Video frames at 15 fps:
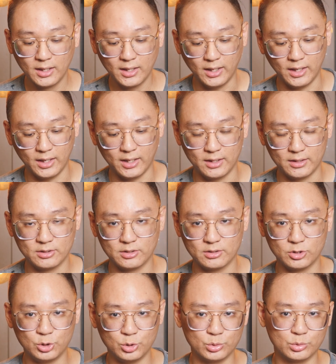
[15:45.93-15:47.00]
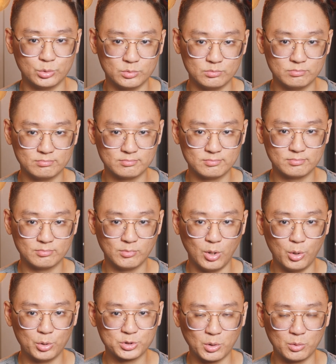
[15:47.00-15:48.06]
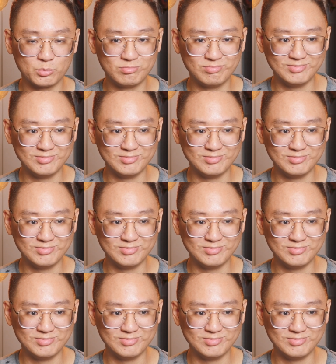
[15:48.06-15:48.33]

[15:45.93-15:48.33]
and you also